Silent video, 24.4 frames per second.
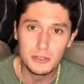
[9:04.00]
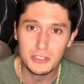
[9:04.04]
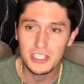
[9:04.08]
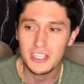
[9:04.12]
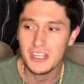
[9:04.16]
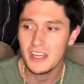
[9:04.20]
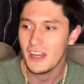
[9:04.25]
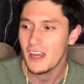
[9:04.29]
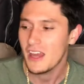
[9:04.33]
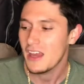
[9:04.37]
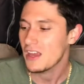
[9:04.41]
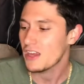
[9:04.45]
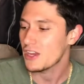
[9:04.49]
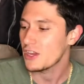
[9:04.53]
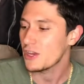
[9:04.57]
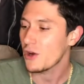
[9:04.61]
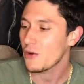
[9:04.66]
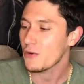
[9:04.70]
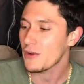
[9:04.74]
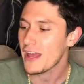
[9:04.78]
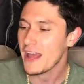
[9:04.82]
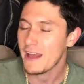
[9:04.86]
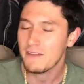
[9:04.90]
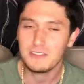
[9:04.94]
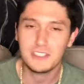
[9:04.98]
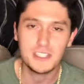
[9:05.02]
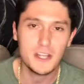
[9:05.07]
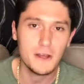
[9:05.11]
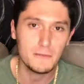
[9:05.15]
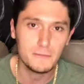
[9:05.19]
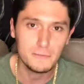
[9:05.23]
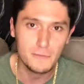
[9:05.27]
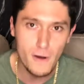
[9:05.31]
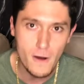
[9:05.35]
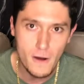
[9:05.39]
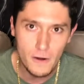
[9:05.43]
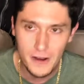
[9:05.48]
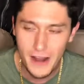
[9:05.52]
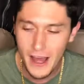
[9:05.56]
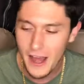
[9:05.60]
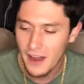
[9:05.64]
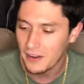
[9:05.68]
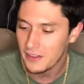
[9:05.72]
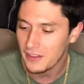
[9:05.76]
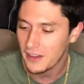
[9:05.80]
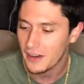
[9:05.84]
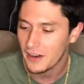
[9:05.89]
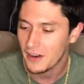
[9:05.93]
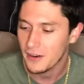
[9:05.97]
it. You don't have stuff falling out of
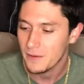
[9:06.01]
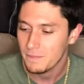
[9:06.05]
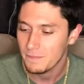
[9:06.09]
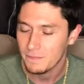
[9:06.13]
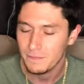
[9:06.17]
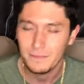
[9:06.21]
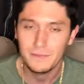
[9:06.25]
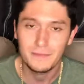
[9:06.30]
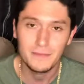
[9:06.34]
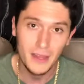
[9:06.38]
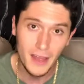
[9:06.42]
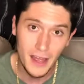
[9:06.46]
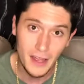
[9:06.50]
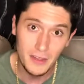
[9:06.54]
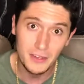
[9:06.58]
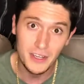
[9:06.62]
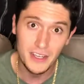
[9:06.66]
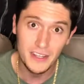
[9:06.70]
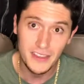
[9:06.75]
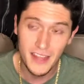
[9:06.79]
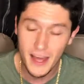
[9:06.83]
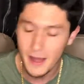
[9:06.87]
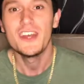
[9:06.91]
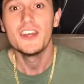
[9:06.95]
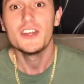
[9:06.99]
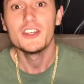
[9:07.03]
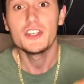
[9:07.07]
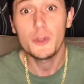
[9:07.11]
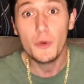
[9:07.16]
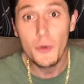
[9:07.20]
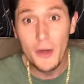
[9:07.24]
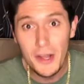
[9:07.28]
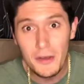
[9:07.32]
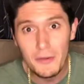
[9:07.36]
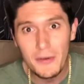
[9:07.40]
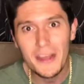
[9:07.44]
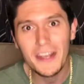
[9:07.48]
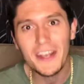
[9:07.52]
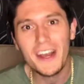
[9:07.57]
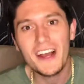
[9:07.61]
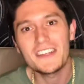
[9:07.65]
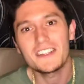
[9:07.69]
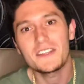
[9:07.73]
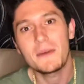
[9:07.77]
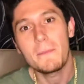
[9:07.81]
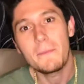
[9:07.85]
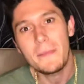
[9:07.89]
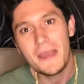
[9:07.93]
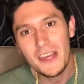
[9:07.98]
there. I like that. So anyway,
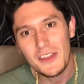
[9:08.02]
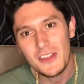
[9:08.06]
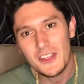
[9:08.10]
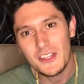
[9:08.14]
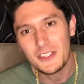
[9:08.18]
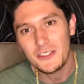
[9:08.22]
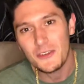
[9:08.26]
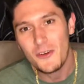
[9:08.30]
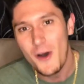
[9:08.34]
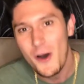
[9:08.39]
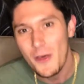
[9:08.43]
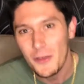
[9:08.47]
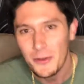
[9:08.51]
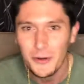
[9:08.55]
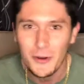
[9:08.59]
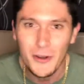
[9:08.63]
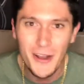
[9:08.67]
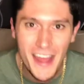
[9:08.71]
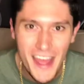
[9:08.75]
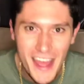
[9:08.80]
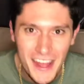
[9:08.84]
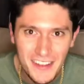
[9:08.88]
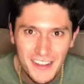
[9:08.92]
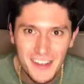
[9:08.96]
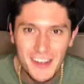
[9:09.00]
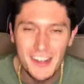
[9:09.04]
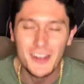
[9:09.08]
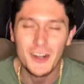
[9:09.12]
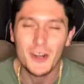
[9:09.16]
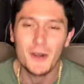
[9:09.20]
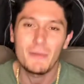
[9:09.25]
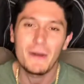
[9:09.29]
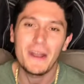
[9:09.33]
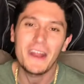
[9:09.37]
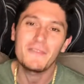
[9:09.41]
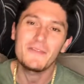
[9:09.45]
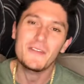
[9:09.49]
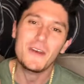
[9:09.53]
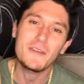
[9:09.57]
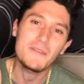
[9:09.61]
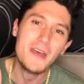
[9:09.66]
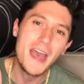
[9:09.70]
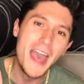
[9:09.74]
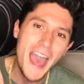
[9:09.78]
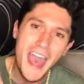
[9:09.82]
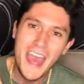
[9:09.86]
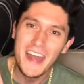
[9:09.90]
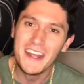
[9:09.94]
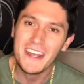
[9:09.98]
guys, me and the Sloth are going to end it here. But if you have
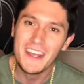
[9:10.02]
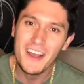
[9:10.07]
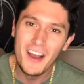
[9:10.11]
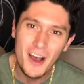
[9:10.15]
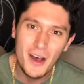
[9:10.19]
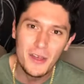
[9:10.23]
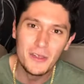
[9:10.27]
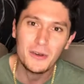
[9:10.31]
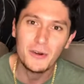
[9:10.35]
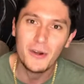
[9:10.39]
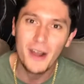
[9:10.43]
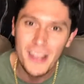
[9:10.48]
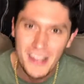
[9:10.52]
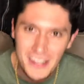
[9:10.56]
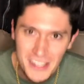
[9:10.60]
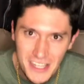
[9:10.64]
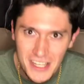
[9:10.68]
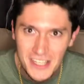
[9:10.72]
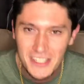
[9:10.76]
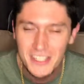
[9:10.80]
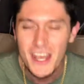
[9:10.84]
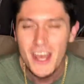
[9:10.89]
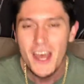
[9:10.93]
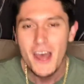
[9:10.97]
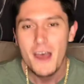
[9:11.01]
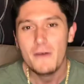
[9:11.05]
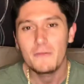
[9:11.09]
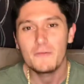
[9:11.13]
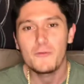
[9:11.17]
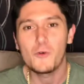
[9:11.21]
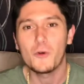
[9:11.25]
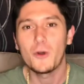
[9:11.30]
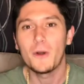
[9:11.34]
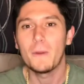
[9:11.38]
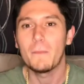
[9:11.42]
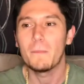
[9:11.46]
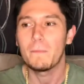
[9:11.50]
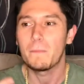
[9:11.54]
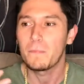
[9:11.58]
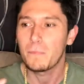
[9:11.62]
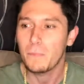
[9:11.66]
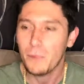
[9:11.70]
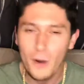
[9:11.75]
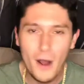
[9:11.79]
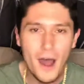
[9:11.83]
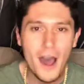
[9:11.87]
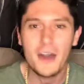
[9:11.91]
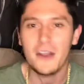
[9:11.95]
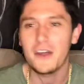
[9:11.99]
any other ideas for
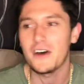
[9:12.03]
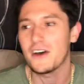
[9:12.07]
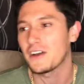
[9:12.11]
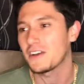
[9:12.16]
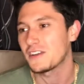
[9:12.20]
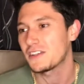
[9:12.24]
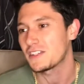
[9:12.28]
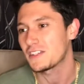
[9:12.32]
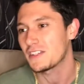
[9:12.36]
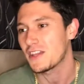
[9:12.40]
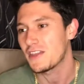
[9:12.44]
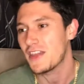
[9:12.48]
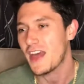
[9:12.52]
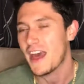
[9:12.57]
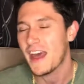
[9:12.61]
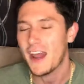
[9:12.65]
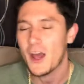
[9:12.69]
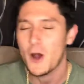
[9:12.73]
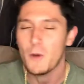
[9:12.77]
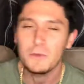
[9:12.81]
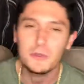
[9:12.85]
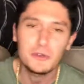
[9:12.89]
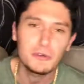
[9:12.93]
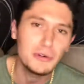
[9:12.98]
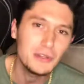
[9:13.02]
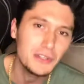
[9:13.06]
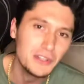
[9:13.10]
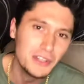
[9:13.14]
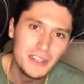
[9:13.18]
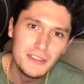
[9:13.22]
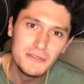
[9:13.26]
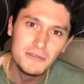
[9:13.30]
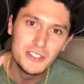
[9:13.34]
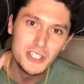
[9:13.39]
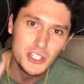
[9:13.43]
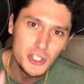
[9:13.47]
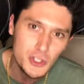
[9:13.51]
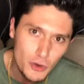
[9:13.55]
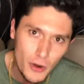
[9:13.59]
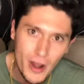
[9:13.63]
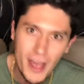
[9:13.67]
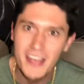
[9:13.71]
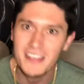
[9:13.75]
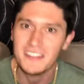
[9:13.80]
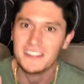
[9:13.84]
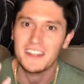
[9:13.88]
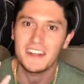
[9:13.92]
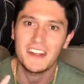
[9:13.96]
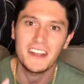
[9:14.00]
products that help to relieve
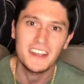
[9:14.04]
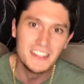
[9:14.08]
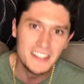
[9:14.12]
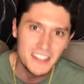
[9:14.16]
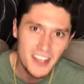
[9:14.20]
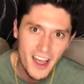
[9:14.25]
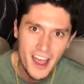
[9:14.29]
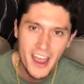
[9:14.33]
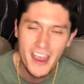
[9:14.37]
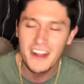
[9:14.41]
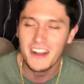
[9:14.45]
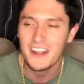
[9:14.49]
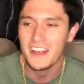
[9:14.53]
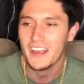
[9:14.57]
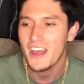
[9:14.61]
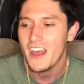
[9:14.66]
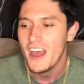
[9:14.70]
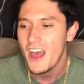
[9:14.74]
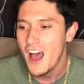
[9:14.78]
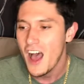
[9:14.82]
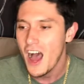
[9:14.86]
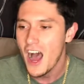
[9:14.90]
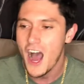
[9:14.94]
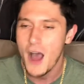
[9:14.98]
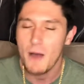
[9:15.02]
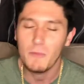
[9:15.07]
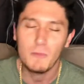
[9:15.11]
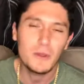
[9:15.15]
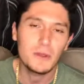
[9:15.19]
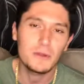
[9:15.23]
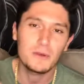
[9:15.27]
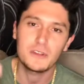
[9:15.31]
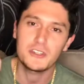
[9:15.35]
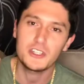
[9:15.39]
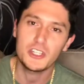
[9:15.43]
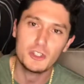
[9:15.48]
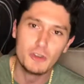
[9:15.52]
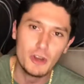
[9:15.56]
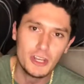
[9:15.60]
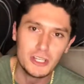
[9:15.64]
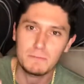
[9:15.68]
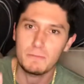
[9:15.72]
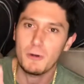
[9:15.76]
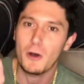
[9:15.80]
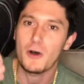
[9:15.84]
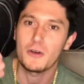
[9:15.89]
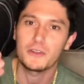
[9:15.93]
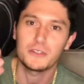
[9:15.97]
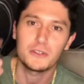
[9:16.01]
stress and anxiety, whether it's stress
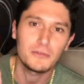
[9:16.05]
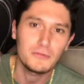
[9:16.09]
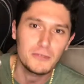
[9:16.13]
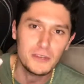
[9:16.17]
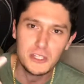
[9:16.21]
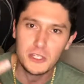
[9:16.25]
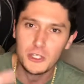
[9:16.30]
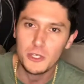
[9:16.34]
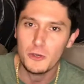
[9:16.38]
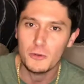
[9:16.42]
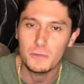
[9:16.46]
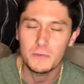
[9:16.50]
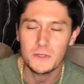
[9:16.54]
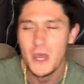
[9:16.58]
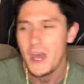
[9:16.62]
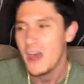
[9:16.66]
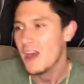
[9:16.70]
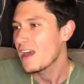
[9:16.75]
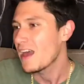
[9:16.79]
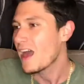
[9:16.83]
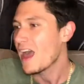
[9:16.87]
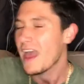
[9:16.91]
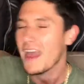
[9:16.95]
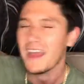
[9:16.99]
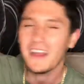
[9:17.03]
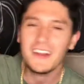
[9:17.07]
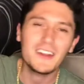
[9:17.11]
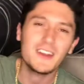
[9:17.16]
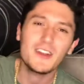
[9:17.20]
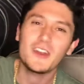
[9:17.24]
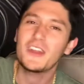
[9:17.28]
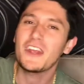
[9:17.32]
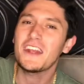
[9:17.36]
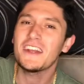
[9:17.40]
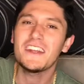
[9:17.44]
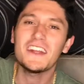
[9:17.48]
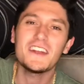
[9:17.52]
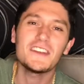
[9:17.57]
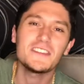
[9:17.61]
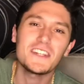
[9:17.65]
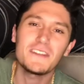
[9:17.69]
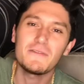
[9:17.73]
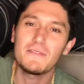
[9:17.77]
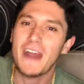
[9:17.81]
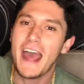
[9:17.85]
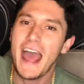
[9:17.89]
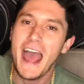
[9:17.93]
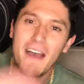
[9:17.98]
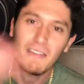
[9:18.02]
balls or fidget cubes, it doesn't
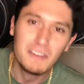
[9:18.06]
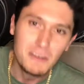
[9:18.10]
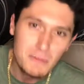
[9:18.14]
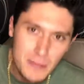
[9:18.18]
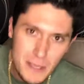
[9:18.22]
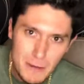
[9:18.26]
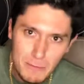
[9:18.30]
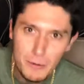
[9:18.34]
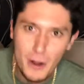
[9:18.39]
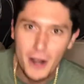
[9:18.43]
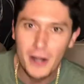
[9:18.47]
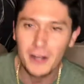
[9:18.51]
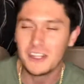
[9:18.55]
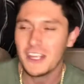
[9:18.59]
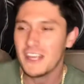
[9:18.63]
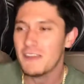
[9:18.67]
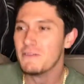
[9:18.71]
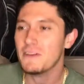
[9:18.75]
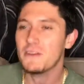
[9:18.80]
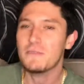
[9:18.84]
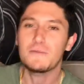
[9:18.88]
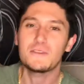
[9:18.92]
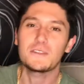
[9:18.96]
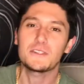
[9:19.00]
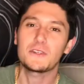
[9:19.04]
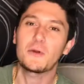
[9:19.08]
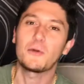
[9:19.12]
even have to be a product. Even if it's a